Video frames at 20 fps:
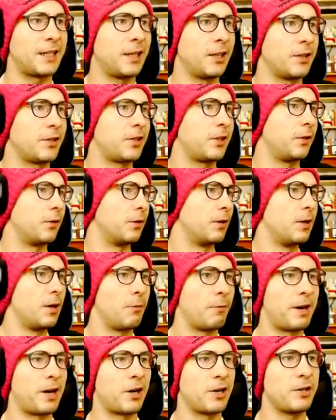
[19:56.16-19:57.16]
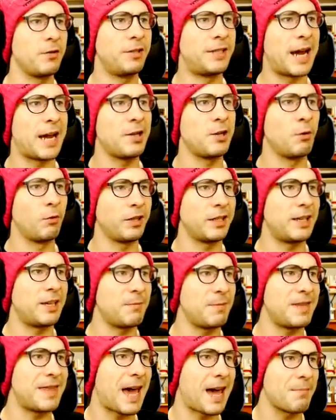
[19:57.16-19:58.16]
to kill too. Wait, are you dead? You only
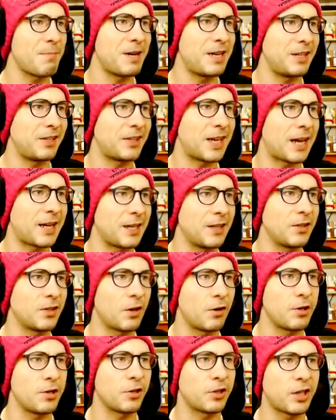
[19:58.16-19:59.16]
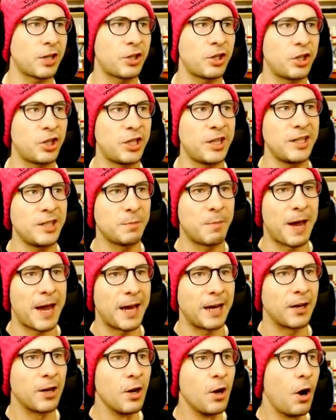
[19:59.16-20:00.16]
give me that many seconds? Oh, you're such a cheese
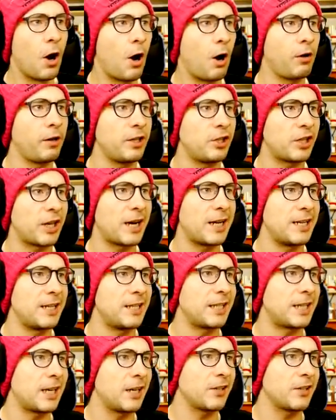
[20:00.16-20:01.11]
bag. Holy shit, I need to